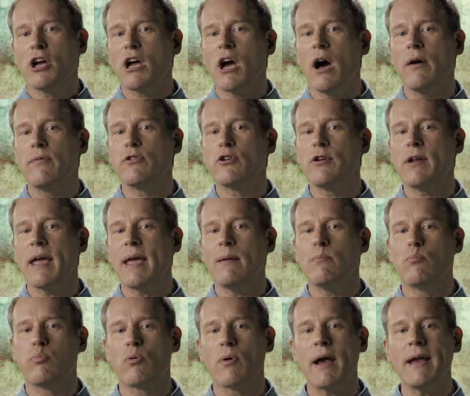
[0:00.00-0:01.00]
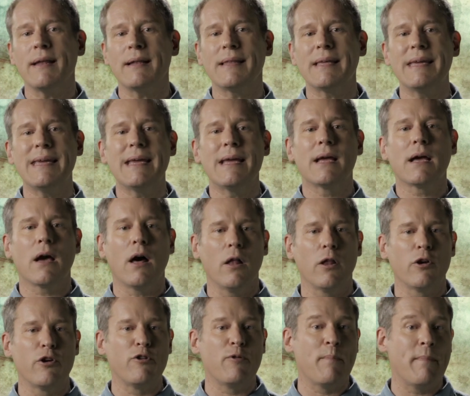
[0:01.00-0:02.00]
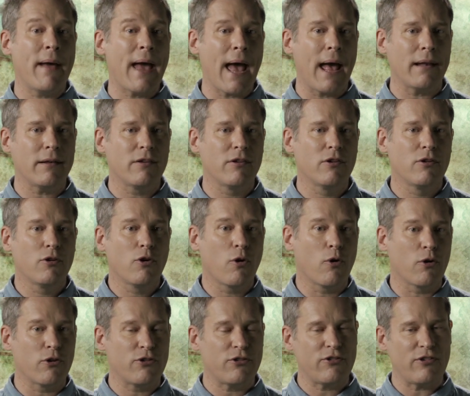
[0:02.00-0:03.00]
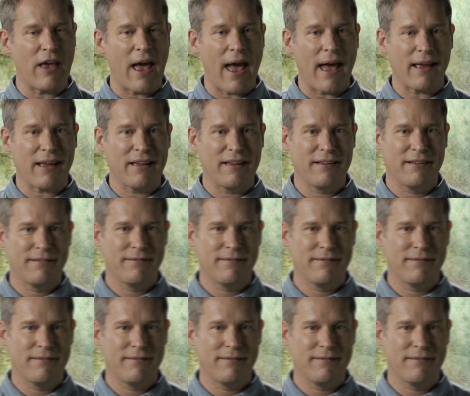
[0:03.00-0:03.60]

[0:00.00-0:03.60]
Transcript: covered a brightly colored mat or sack.